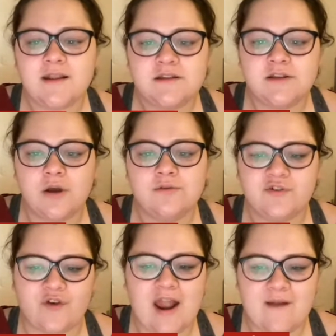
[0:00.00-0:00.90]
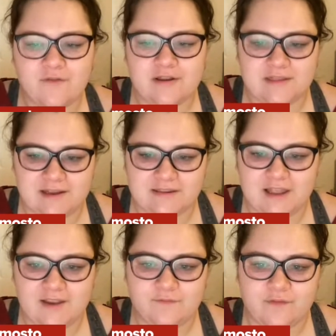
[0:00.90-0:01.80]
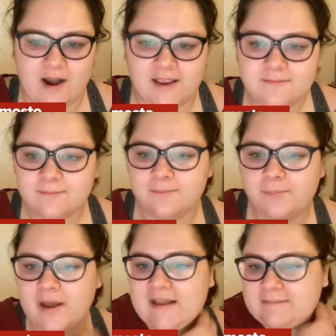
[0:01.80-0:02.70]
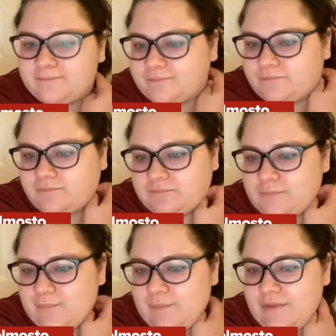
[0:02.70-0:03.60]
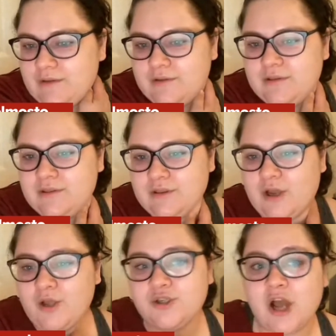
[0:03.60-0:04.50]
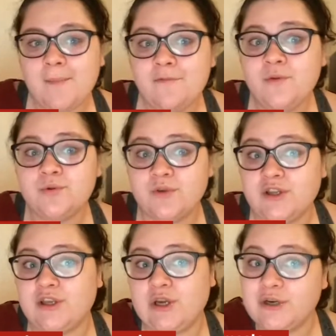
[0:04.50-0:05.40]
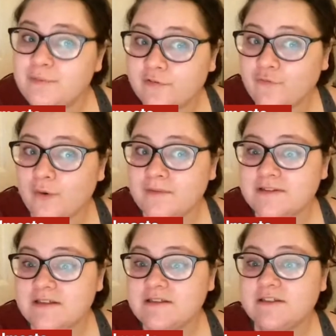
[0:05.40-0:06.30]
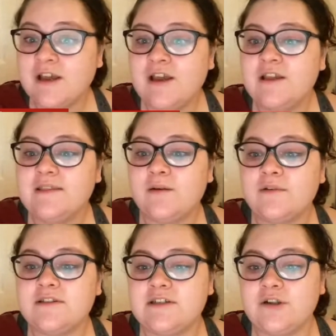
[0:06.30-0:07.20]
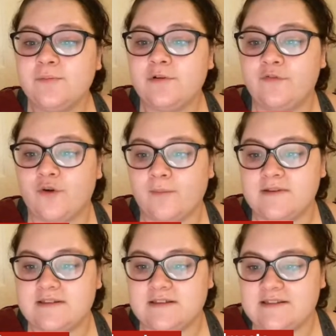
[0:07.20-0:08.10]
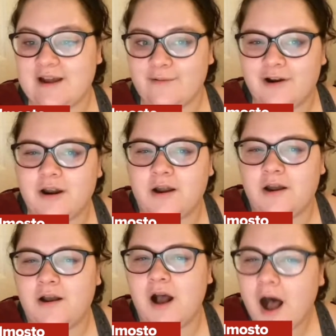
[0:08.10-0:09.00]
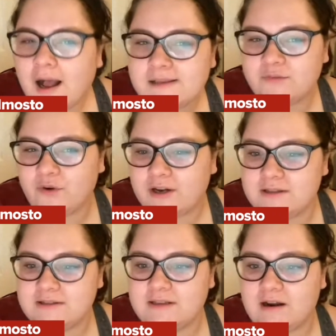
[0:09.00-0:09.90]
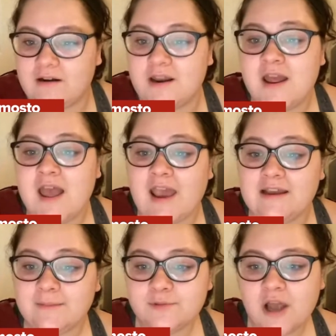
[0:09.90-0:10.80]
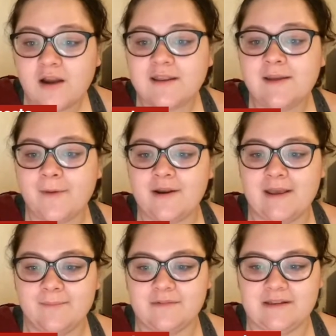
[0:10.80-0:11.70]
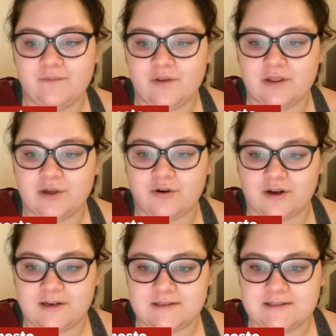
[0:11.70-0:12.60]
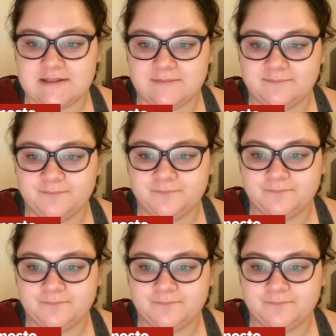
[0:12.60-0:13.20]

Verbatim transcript: it goes for everything in life, right? But on top of those really good performances, there were still performances that were a cause for concern. And I'm talking about him leaving the crease